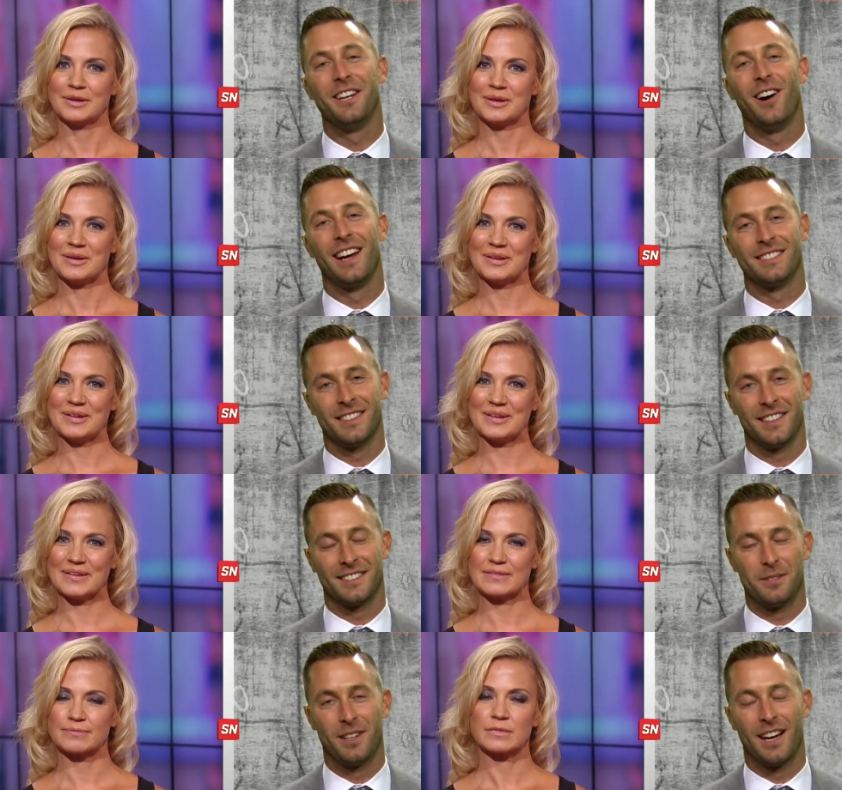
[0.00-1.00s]
Speaker 1: I
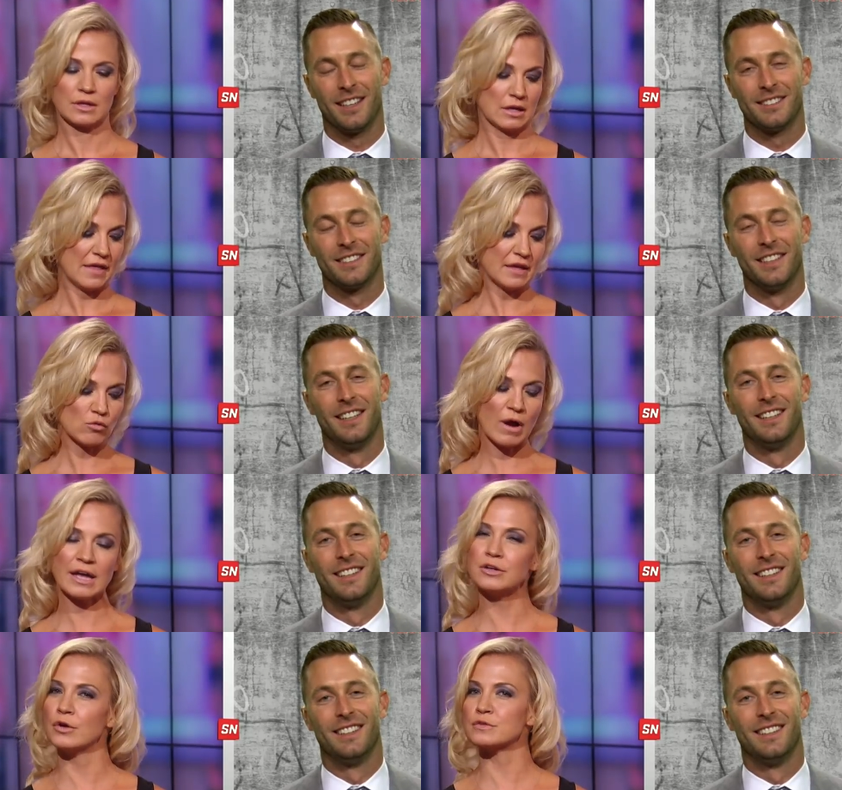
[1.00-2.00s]
exist, to be honest.
Speaker 2: I think
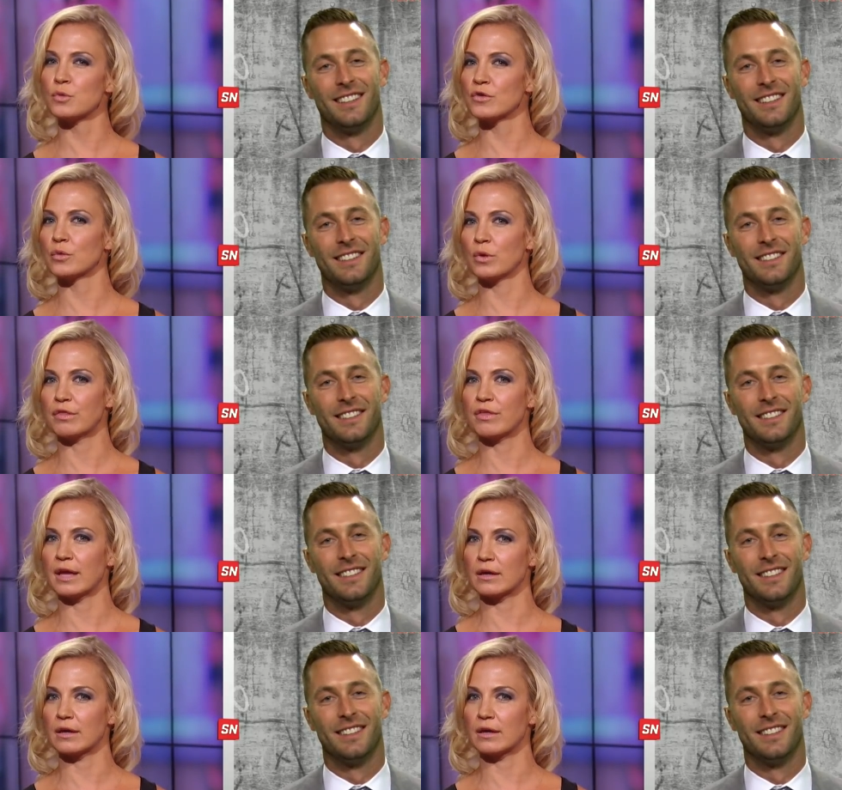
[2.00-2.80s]
Ryan knows more than we think.